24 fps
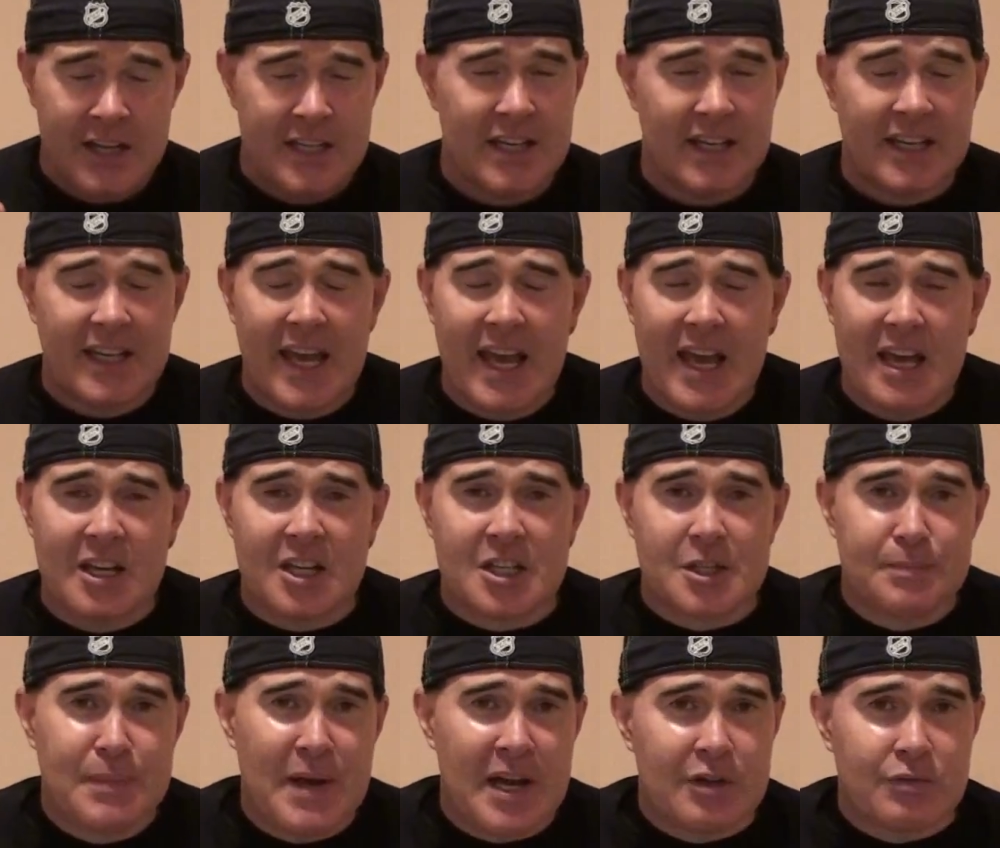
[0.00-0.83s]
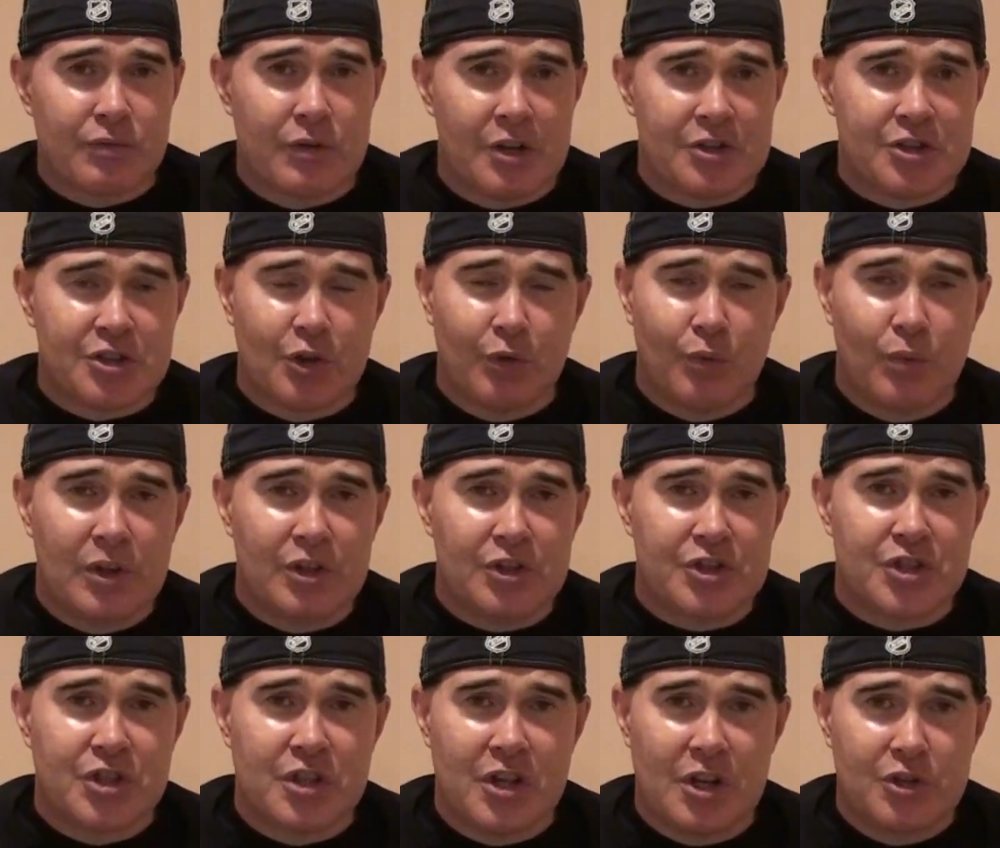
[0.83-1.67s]
You can't expect Russell
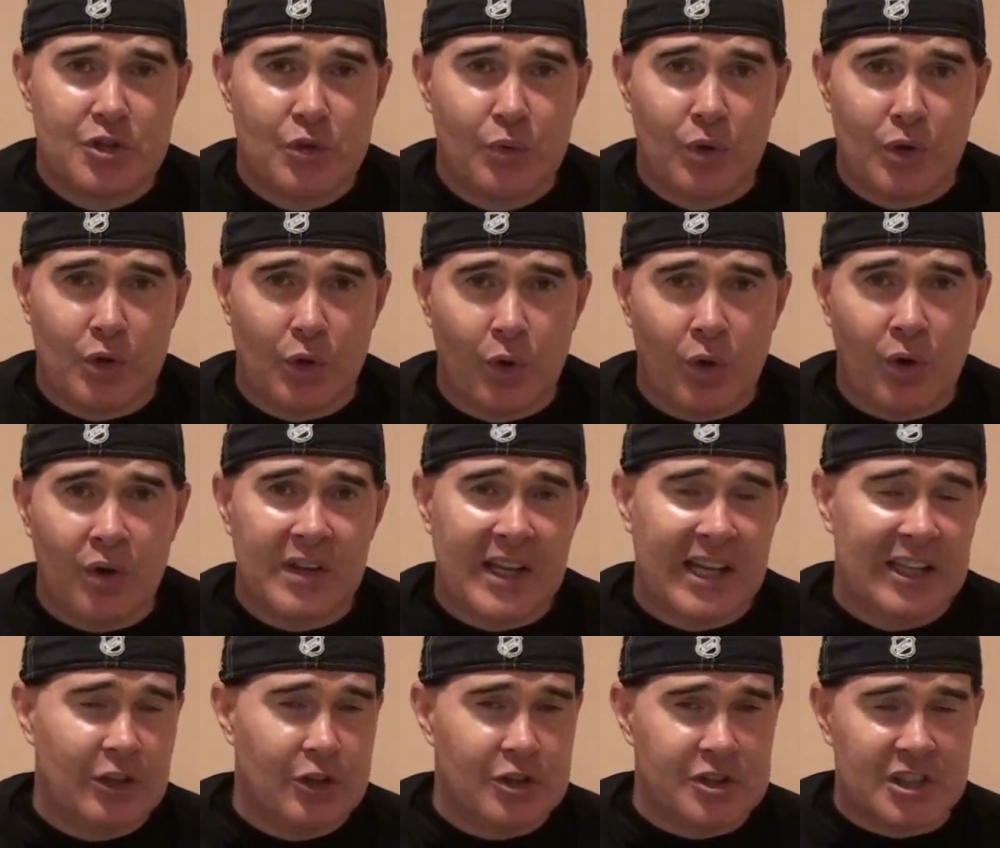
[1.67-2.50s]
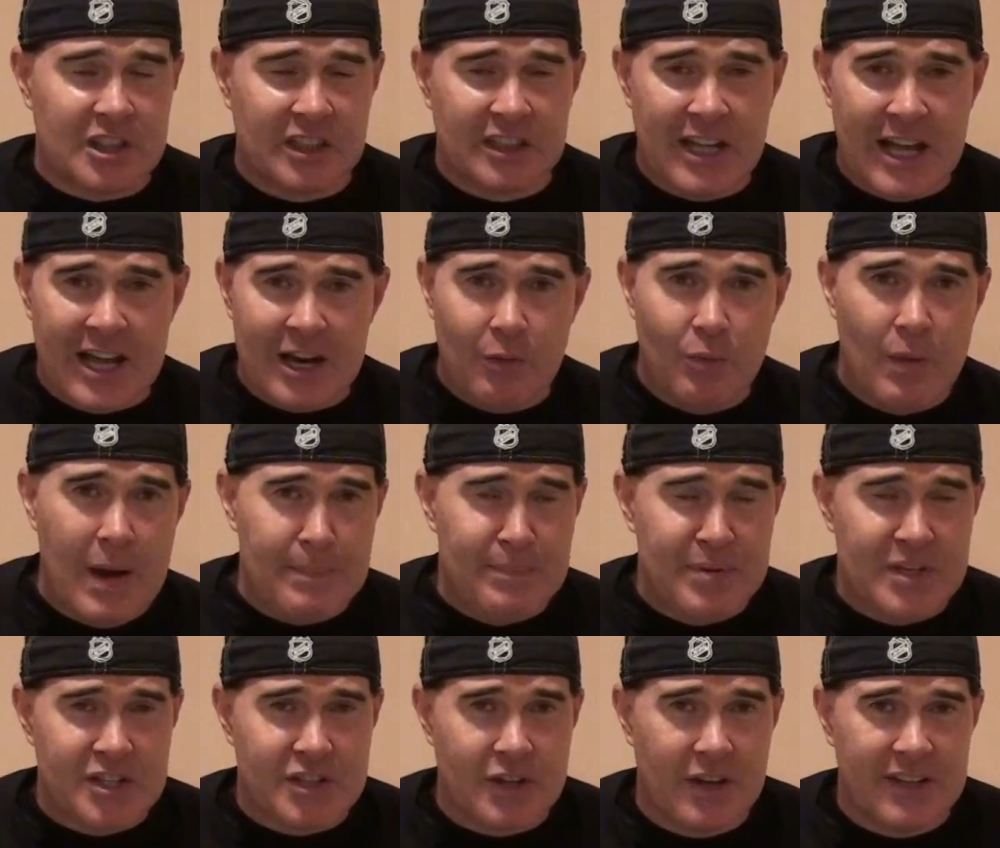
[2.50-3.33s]
Wilson to do it all. They lost a lot of
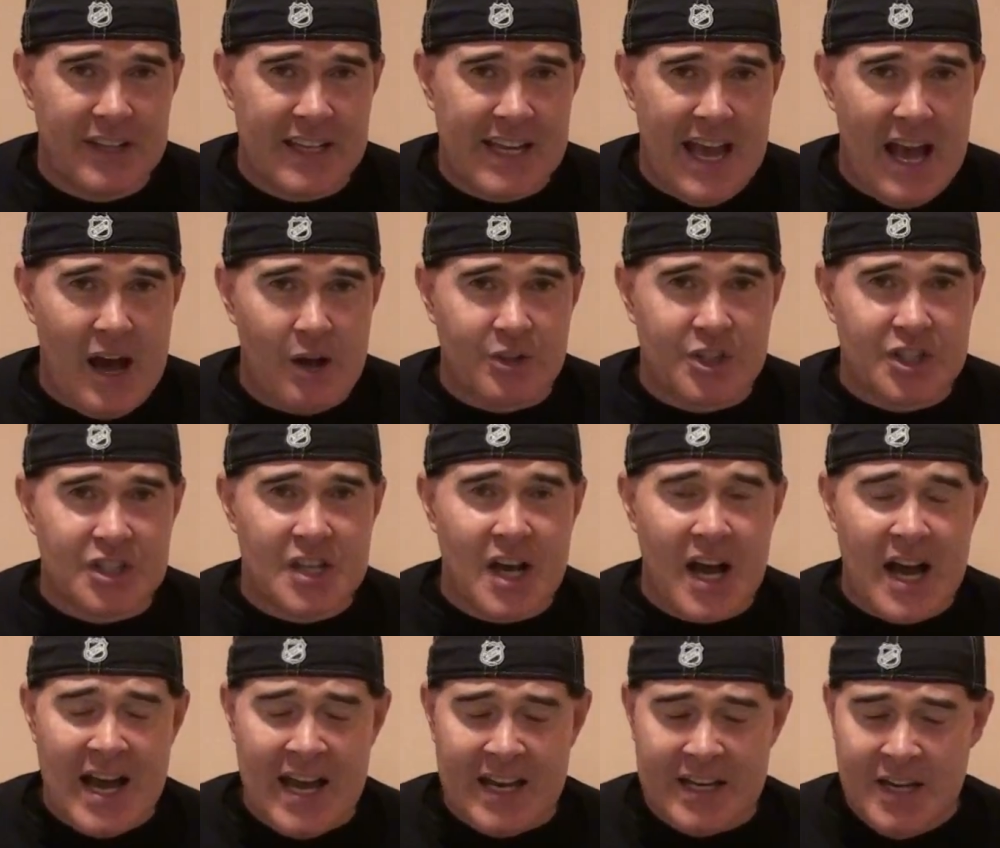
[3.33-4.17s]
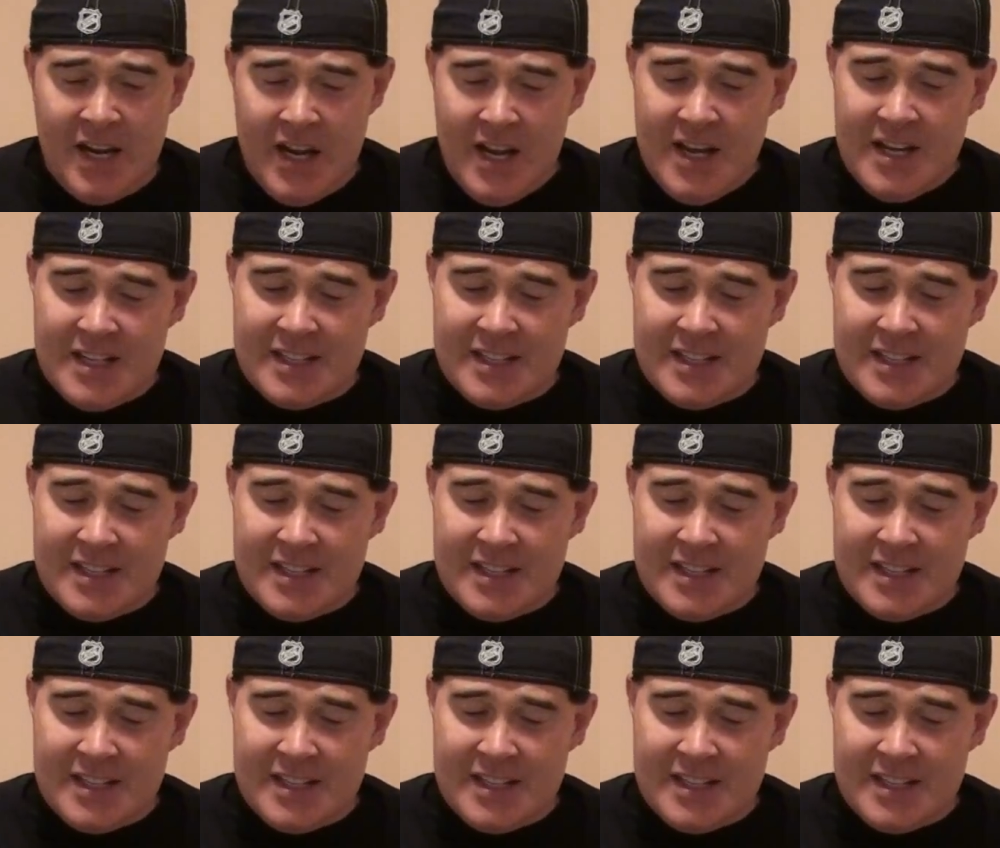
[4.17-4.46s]
weapons on the outside.